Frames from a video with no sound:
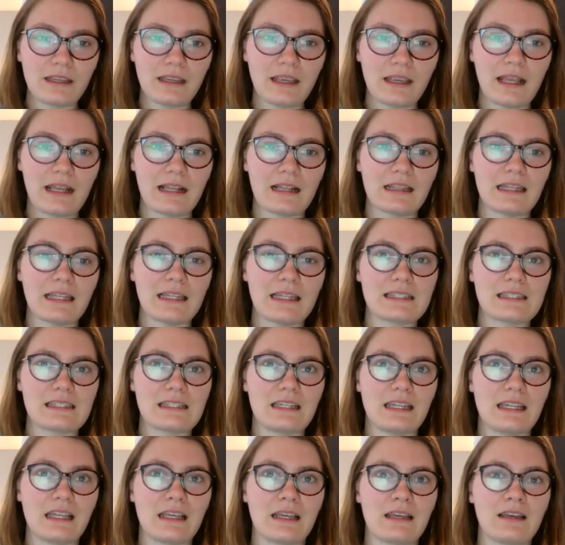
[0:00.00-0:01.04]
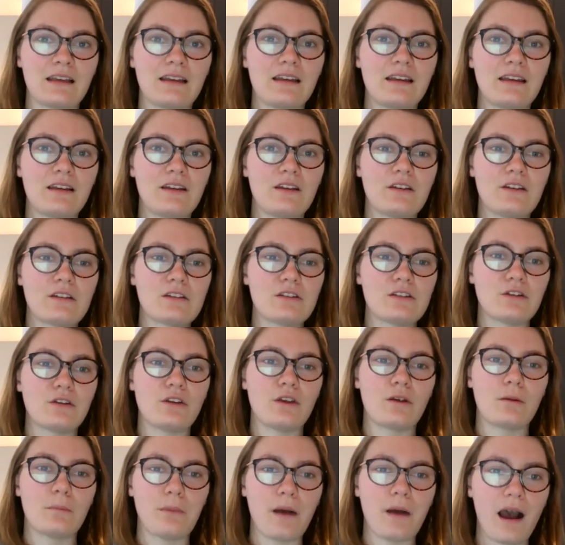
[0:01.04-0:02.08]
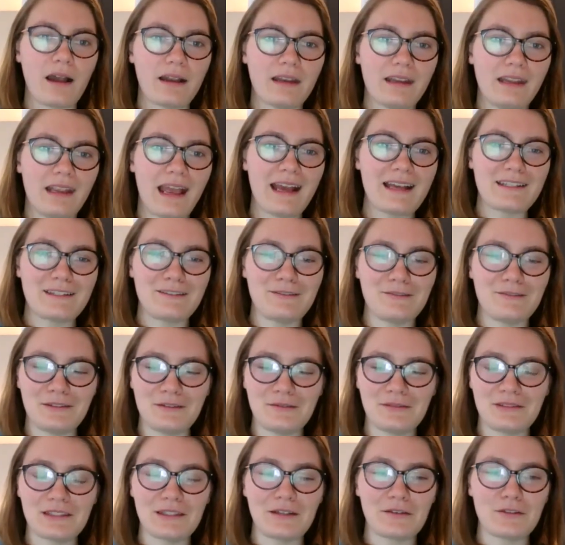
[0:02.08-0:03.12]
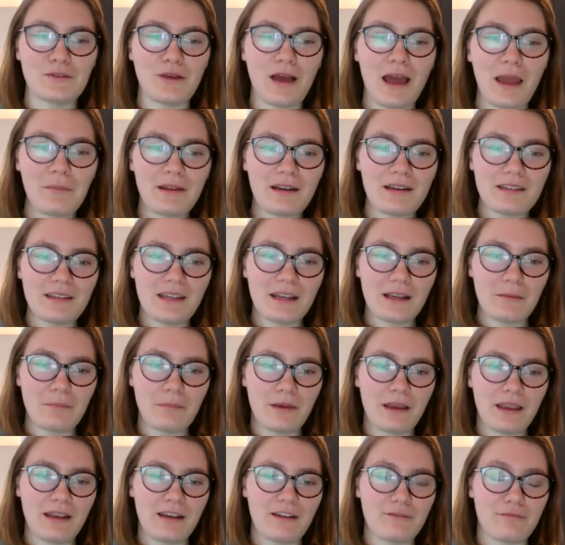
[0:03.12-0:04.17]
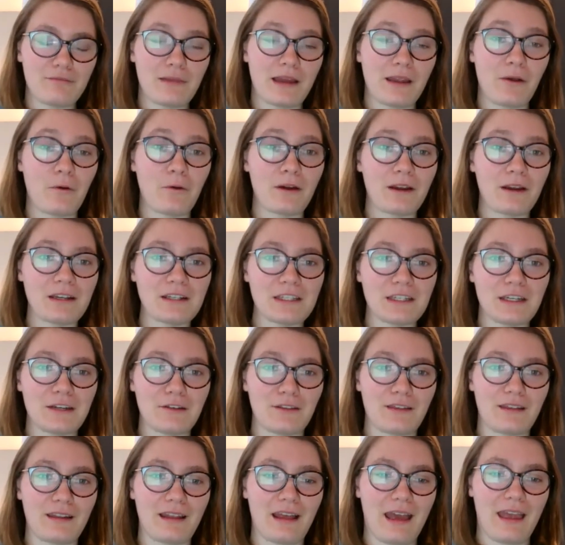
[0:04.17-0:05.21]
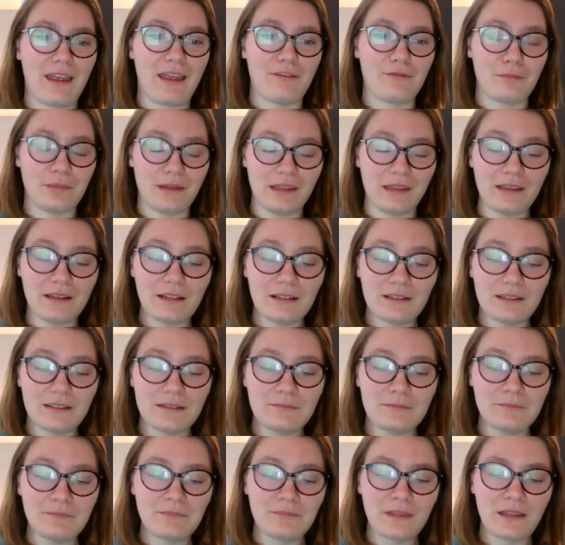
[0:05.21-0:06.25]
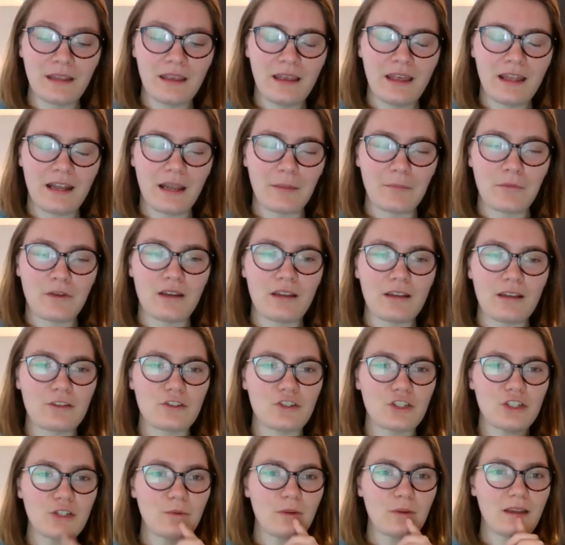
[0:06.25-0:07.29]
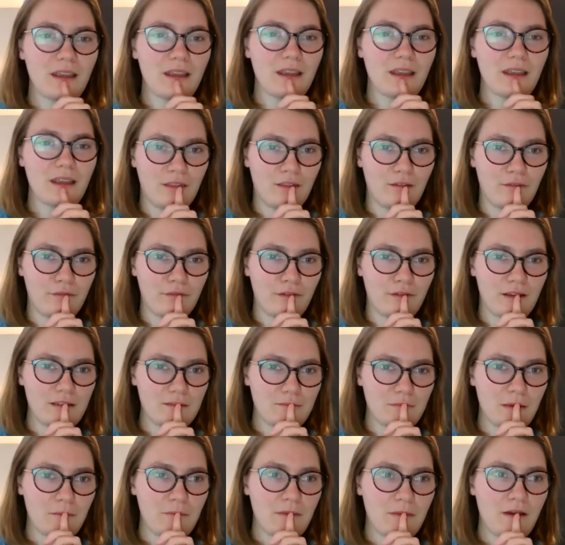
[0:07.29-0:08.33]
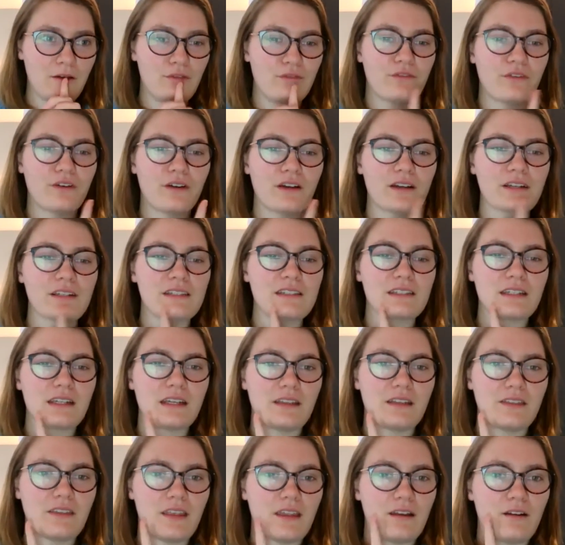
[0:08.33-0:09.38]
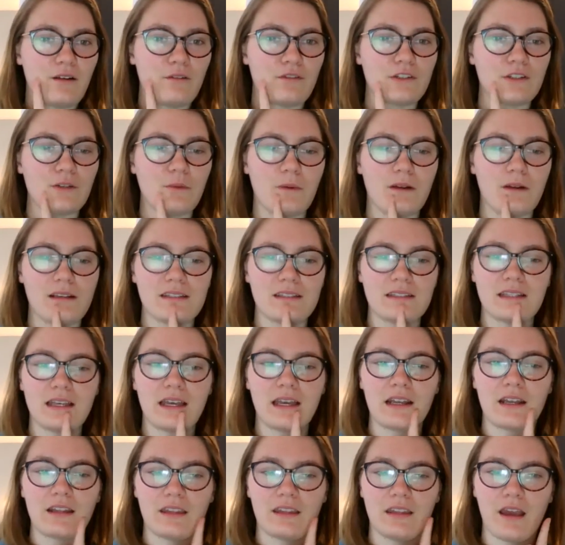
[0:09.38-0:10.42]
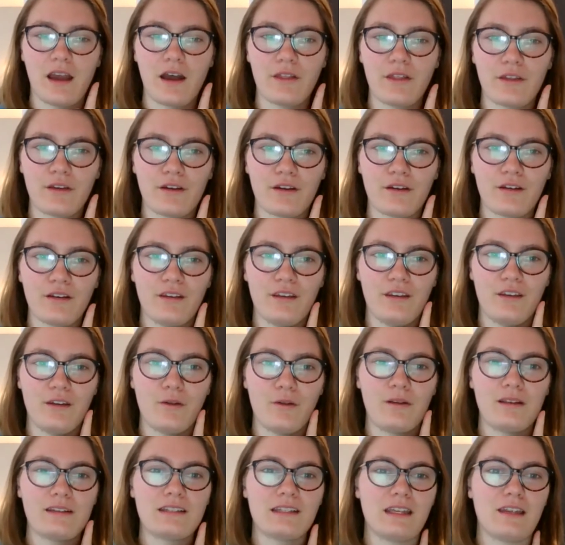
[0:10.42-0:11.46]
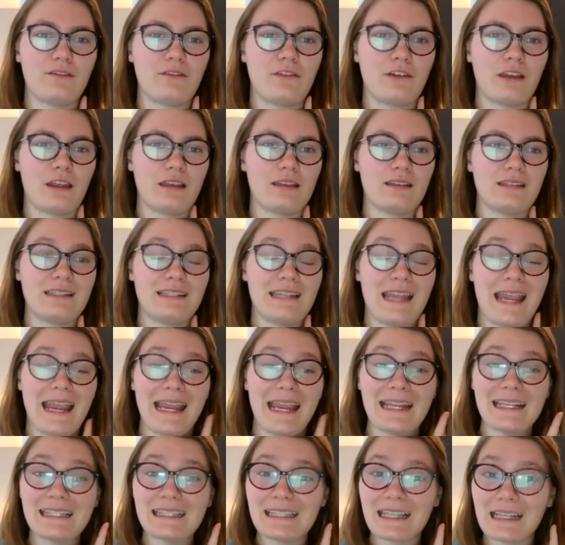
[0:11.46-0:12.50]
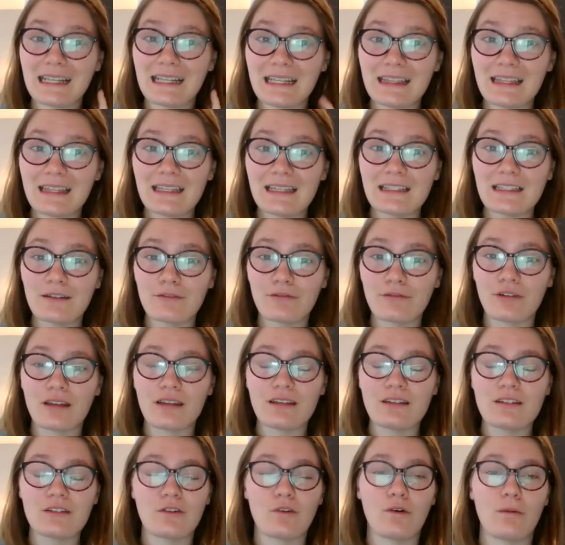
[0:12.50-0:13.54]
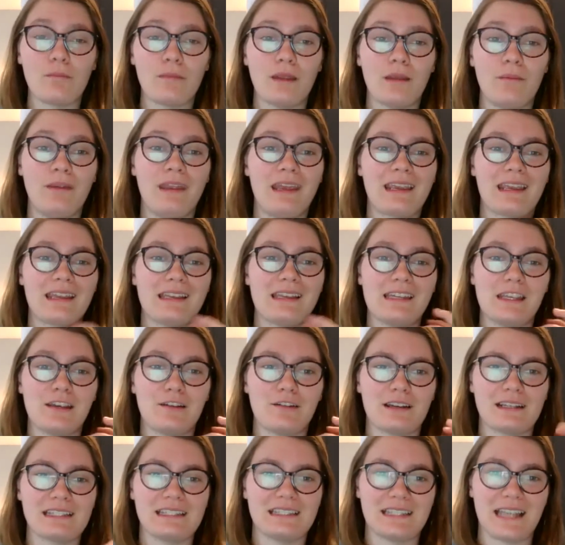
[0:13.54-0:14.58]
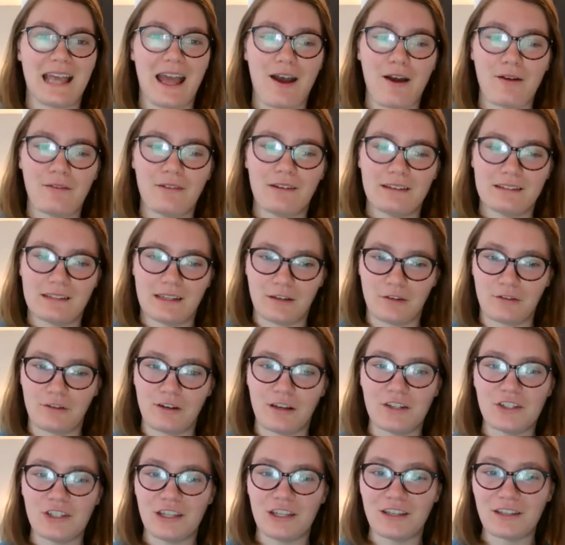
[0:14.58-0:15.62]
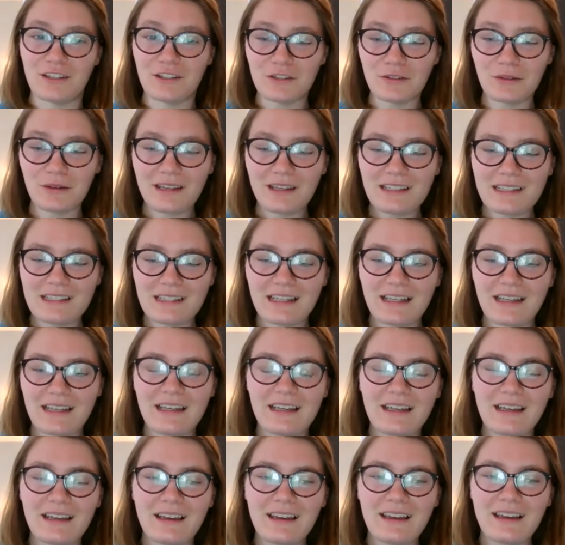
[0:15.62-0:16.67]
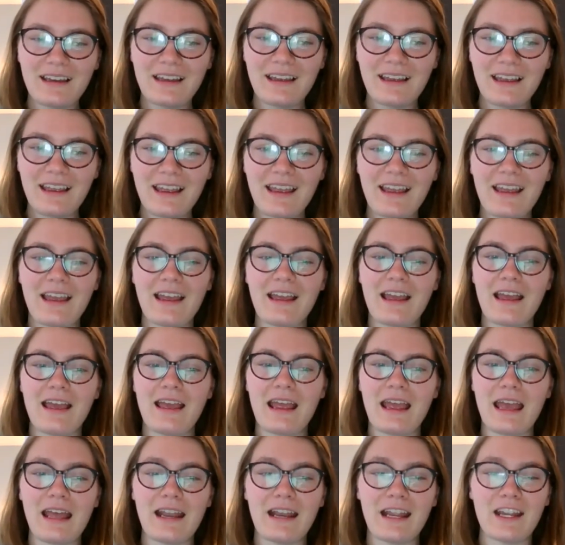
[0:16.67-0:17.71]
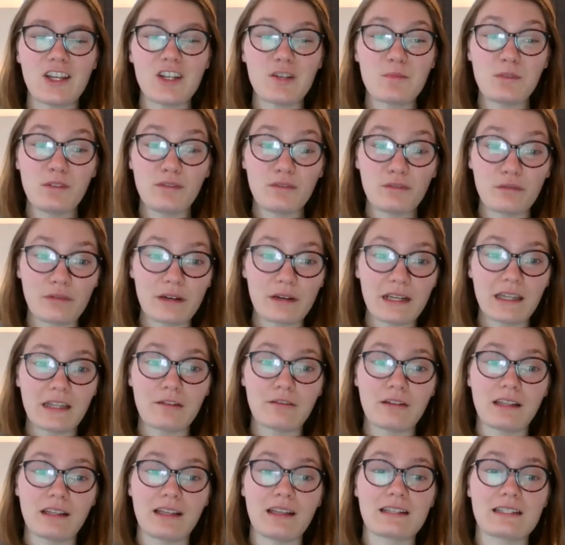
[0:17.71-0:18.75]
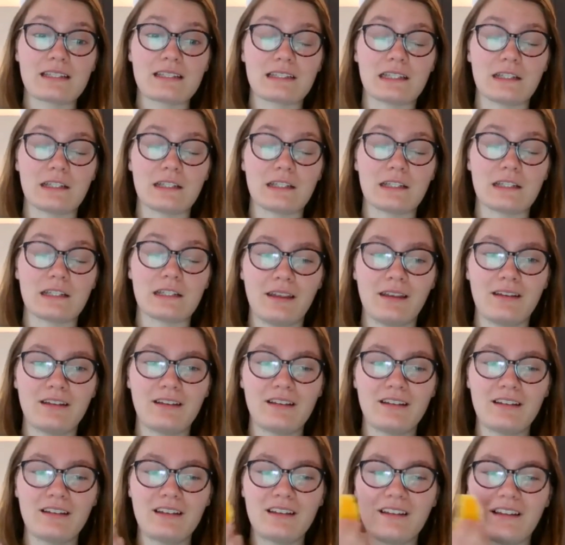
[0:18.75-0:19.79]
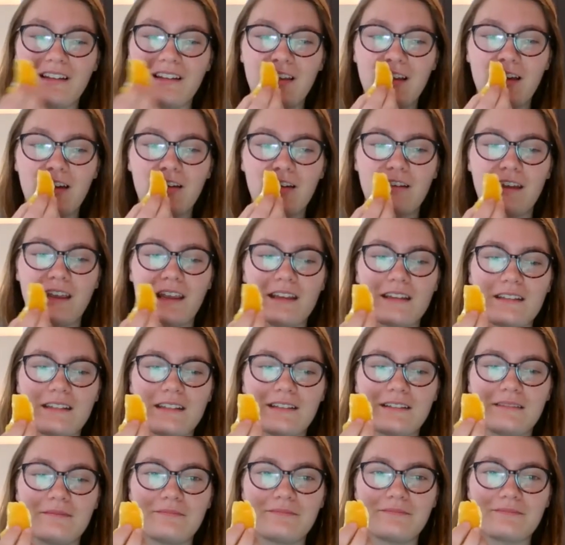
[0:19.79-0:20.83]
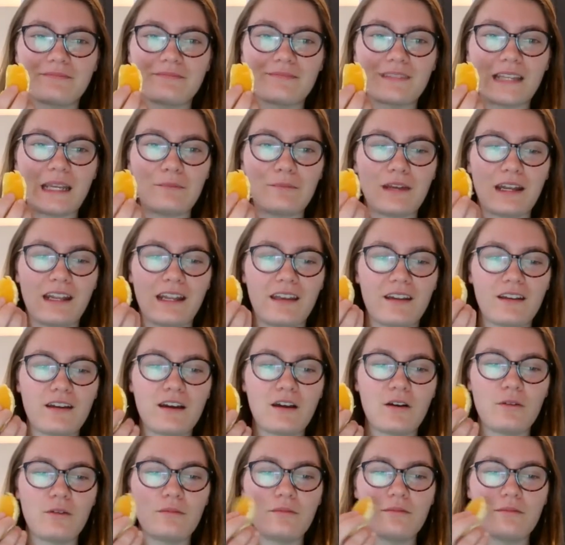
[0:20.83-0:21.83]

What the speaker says: and listening to your body as you do so. So I'm going to take a bite of my orange here that I have peeled, and I'm going to chew it kind of in the front of my mouth first and then over to one side and the other, noticing if I taste anything different, or maybe I can hear a sound as I crunch into it. And I just move really, really slowly. All right, I'm ready to go.